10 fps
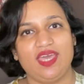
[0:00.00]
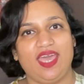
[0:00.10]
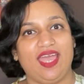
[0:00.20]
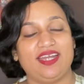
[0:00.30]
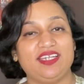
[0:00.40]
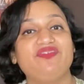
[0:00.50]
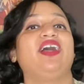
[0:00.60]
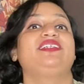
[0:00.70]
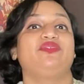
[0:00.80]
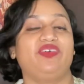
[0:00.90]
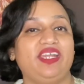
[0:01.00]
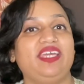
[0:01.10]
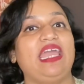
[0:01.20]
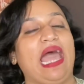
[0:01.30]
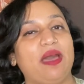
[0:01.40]
And in fact, a
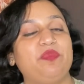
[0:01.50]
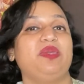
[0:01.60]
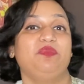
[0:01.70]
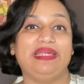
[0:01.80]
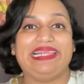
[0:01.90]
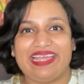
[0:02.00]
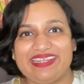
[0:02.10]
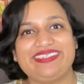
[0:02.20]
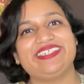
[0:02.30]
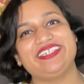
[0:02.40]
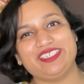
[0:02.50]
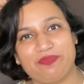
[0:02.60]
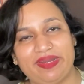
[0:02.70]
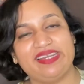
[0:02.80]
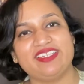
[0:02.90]
very happy belated
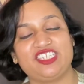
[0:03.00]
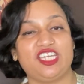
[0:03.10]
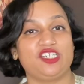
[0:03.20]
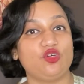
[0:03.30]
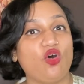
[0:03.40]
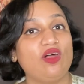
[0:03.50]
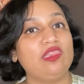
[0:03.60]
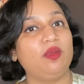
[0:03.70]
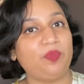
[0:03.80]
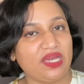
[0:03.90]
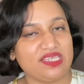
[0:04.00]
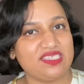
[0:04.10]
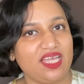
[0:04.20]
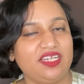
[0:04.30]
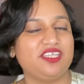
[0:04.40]
Independence Day to all the
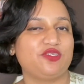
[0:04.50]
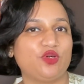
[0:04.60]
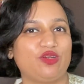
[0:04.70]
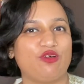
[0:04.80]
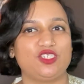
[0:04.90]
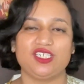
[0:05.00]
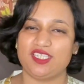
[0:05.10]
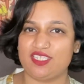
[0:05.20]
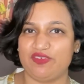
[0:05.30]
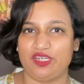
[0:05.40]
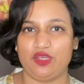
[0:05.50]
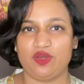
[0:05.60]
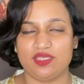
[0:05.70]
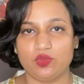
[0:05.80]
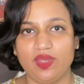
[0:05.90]
Pakistanis who are watching this video
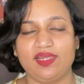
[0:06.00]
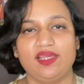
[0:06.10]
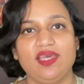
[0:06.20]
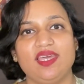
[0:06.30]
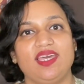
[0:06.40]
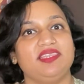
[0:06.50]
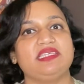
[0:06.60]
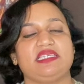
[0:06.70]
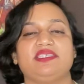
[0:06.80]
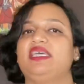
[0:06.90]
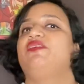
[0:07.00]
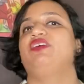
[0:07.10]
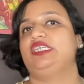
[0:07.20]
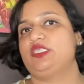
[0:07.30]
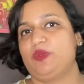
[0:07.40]
as well. This is a
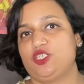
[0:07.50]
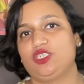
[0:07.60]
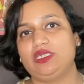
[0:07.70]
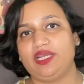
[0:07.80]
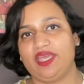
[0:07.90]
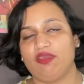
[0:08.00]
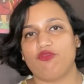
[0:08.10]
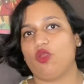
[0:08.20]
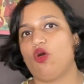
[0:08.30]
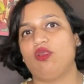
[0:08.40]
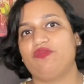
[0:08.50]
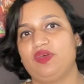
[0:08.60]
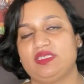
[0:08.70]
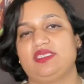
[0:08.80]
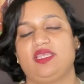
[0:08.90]
very special day for all of
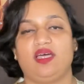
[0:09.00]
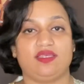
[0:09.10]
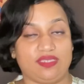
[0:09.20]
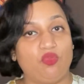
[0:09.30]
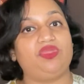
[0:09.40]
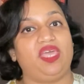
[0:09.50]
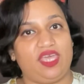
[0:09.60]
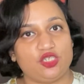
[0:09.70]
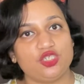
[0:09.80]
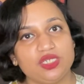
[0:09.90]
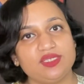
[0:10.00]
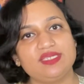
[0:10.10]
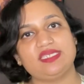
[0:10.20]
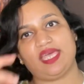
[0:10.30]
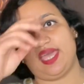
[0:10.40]
us South
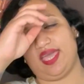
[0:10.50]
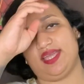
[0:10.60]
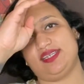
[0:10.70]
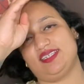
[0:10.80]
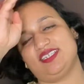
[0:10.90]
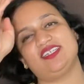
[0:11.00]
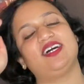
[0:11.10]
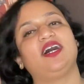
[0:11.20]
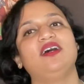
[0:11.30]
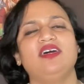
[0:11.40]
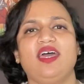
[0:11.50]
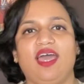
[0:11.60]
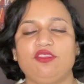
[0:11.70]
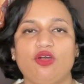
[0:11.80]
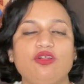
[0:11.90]
Asians, and I
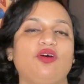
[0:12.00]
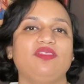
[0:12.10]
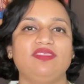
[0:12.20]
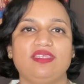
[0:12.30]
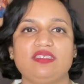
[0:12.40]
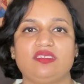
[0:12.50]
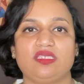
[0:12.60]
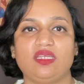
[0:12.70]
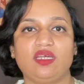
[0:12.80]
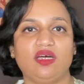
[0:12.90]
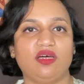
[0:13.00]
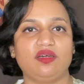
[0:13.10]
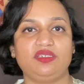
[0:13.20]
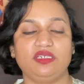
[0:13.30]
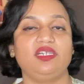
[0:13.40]
thought on this
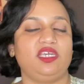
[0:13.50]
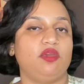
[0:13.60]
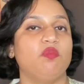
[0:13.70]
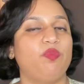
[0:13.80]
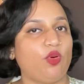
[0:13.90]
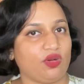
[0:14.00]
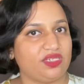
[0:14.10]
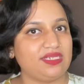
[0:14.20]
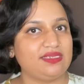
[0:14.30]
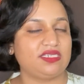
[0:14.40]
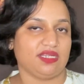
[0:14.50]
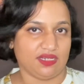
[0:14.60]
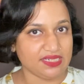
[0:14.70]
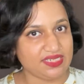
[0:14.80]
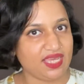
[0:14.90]
really important
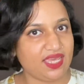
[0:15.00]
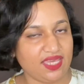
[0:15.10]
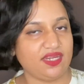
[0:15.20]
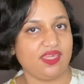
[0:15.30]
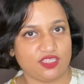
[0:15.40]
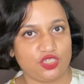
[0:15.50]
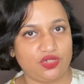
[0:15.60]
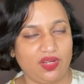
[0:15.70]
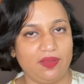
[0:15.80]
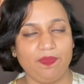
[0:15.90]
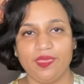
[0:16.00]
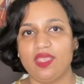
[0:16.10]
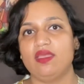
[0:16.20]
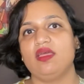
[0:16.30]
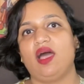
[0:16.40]
day in history,
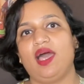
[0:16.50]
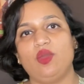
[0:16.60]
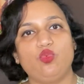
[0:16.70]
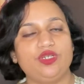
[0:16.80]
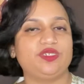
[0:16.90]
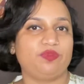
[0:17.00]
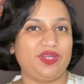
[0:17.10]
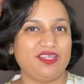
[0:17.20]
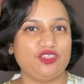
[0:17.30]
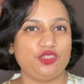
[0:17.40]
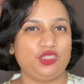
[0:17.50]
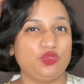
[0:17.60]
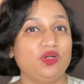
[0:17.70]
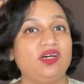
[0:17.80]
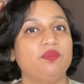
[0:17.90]
I would bring to
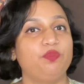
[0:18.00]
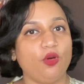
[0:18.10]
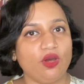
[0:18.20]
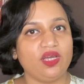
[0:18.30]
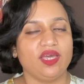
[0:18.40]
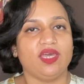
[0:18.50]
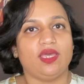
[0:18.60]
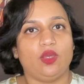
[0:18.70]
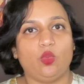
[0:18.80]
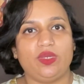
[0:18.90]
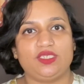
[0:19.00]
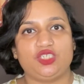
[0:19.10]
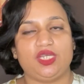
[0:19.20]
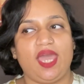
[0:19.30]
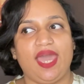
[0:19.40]
you a book which
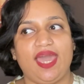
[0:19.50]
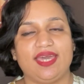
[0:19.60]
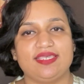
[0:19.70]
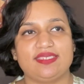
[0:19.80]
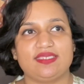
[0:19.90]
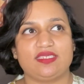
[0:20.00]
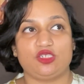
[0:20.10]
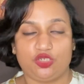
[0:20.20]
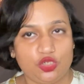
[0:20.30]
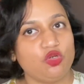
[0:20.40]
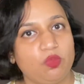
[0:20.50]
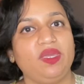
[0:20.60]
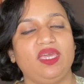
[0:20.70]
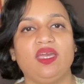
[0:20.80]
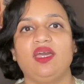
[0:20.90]
has to
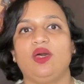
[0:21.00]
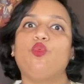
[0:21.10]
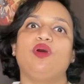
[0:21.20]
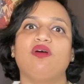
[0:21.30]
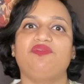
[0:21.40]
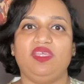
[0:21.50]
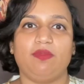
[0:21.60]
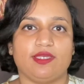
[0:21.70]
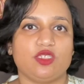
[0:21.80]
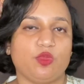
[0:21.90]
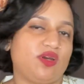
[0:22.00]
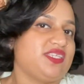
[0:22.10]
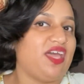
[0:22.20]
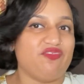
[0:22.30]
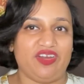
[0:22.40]
be one of the best books
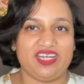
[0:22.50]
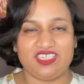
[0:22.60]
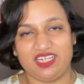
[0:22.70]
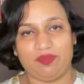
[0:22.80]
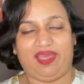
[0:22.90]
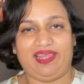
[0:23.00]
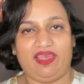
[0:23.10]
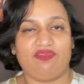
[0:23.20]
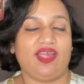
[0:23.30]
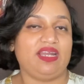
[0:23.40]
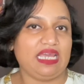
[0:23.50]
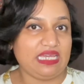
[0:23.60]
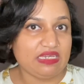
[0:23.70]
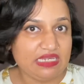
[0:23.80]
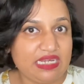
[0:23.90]
I've read in my life, and
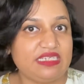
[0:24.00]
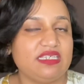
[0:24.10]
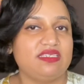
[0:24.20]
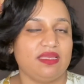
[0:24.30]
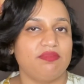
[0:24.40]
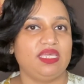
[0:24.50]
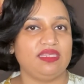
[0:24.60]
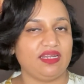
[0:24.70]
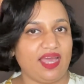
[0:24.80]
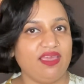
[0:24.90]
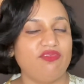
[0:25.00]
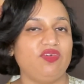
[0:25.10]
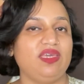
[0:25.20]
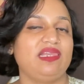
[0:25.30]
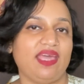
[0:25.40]
it is something that I
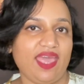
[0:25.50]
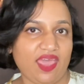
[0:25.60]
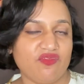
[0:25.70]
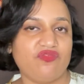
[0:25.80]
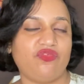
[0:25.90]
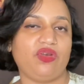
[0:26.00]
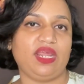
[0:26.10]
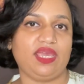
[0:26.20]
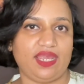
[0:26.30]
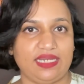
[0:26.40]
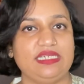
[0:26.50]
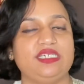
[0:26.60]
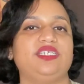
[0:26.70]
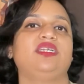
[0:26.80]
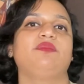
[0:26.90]
feel every
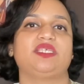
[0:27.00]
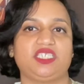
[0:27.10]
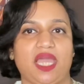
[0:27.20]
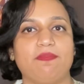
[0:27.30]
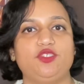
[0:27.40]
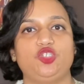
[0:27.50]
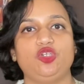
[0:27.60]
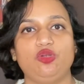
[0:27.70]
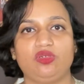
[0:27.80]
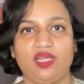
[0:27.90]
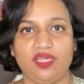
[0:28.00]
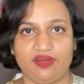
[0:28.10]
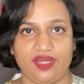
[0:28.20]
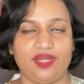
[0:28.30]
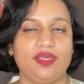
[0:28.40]
Indian must absolutely
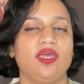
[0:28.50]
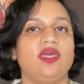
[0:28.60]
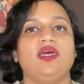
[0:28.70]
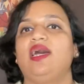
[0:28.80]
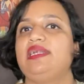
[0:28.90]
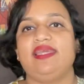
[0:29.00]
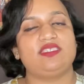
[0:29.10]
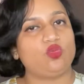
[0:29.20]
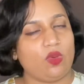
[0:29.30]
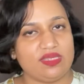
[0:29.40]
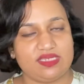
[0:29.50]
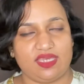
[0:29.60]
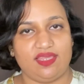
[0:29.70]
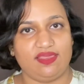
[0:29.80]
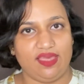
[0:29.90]
read at least once
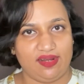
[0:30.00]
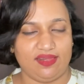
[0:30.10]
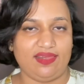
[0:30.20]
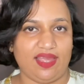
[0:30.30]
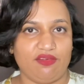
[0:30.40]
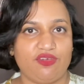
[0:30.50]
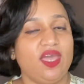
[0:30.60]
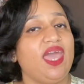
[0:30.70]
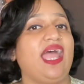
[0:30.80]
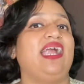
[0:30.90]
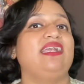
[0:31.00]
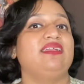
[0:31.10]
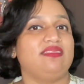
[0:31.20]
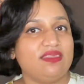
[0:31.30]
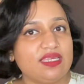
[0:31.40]
in their life. And
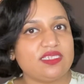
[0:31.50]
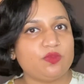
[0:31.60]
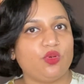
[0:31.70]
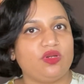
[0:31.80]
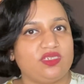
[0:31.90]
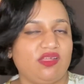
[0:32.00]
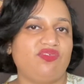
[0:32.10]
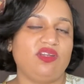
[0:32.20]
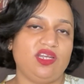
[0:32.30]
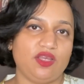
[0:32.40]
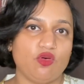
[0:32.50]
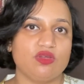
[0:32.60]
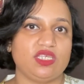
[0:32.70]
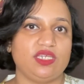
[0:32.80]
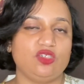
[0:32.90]
this book definitely
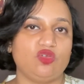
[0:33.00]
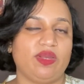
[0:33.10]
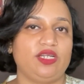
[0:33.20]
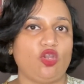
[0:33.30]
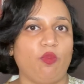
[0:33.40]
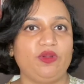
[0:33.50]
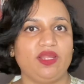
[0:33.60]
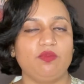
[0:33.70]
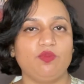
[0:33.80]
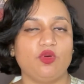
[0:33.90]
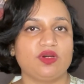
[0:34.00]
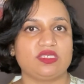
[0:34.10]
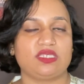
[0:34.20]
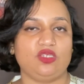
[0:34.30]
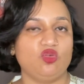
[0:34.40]
goes into my top 10
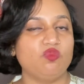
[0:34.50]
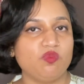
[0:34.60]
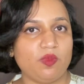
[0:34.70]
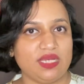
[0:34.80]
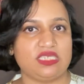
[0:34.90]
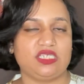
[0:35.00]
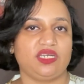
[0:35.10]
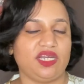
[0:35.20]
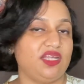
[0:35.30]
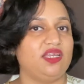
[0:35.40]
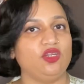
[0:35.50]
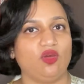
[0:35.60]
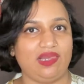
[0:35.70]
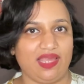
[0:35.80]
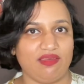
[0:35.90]
books you must read in your
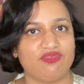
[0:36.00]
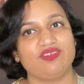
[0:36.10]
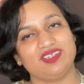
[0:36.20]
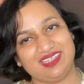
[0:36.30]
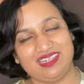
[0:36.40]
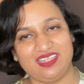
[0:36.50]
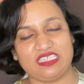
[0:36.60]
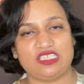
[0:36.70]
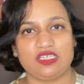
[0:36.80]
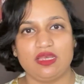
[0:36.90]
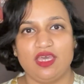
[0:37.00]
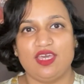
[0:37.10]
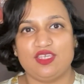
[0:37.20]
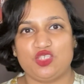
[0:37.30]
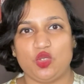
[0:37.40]
life list.
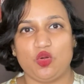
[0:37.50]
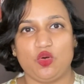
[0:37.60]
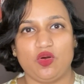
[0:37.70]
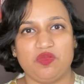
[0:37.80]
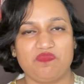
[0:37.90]
So